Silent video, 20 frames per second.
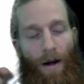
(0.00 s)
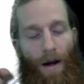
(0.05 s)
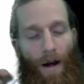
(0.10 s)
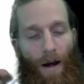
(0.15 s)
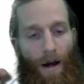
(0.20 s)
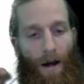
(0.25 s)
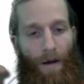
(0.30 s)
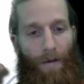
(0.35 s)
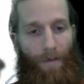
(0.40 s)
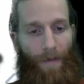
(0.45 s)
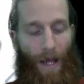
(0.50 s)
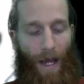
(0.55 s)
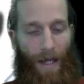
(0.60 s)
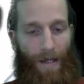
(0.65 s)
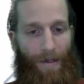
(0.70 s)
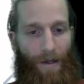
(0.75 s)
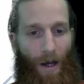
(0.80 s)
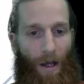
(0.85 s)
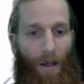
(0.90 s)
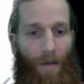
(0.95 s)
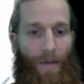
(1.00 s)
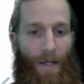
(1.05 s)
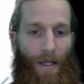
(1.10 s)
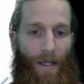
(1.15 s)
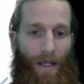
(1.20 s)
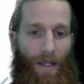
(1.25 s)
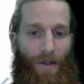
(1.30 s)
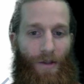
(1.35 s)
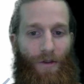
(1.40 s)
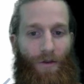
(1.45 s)
as columns,
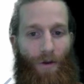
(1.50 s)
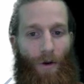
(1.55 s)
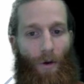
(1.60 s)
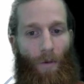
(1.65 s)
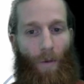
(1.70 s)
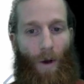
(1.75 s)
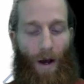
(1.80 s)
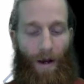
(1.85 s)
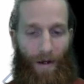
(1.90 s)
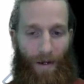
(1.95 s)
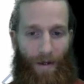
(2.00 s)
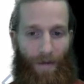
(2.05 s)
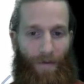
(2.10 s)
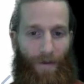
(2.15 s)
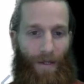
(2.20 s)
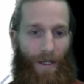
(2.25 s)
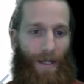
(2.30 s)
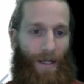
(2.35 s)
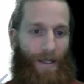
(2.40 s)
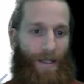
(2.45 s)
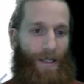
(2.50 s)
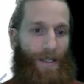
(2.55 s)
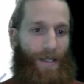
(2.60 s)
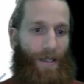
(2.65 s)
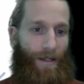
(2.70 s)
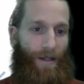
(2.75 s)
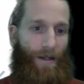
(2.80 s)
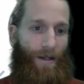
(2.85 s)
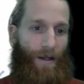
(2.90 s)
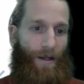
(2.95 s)
and then 0, 1 if they
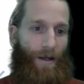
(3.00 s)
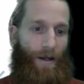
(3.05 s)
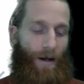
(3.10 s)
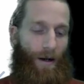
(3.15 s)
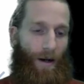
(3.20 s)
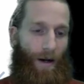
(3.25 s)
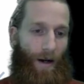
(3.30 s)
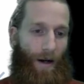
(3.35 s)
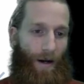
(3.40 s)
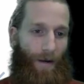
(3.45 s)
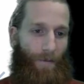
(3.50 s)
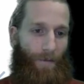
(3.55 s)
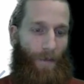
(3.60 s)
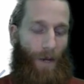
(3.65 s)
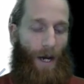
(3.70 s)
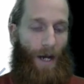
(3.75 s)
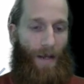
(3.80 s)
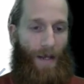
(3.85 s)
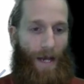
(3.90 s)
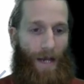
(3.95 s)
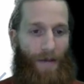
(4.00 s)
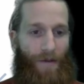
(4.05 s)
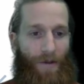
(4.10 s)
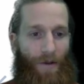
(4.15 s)
existed on that.